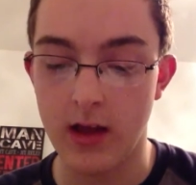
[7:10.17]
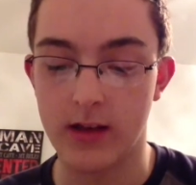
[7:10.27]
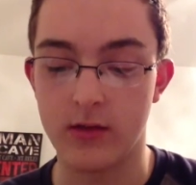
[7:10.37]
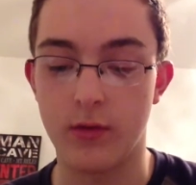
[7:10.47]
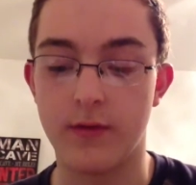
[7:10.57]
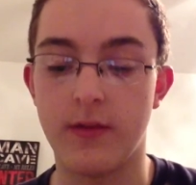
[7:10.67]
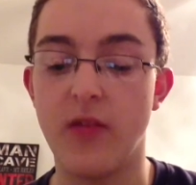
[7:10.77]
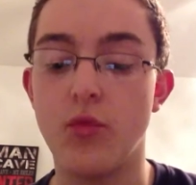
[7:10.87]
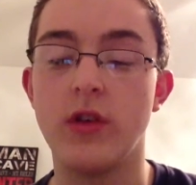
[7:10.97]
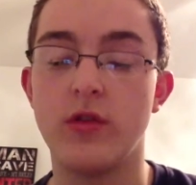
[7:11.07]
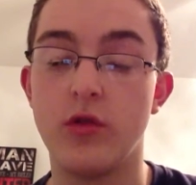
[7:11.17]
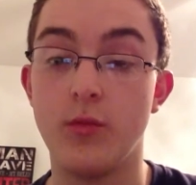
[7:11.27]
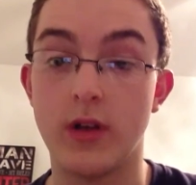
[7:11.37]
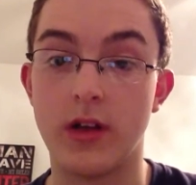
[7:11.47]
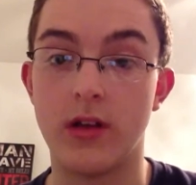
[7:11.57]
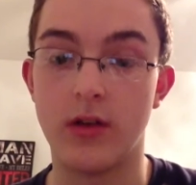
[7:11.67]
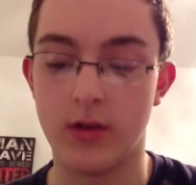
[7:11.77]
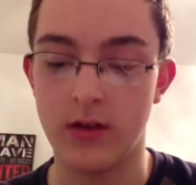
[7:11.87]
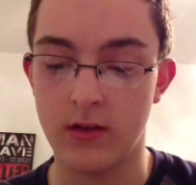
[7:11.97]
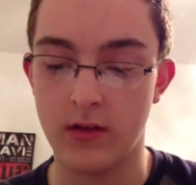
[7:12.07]
and sold 5.2 million
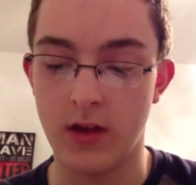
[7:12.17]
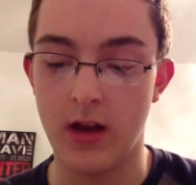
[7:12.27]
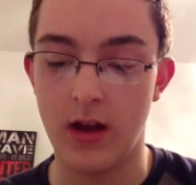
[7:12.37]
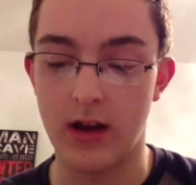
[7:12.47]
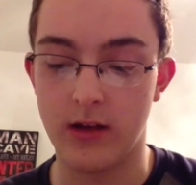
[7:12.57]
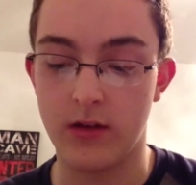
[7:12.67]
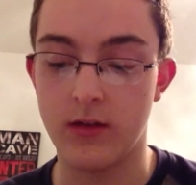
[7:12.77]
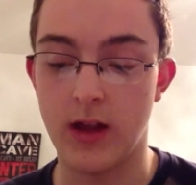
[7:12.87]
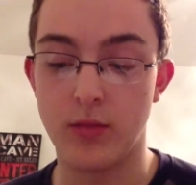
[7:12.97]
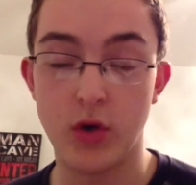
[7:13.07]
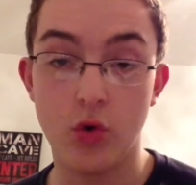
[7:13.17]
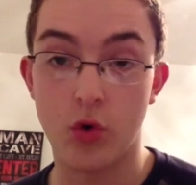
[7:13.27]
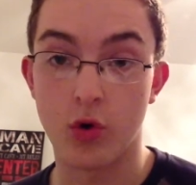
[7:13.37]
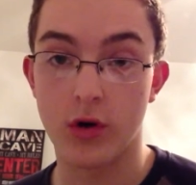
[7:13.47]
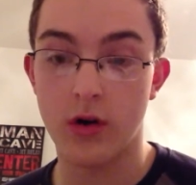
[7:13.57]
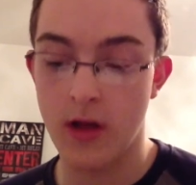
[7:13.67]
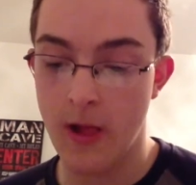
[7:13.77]
units in its debut quarter,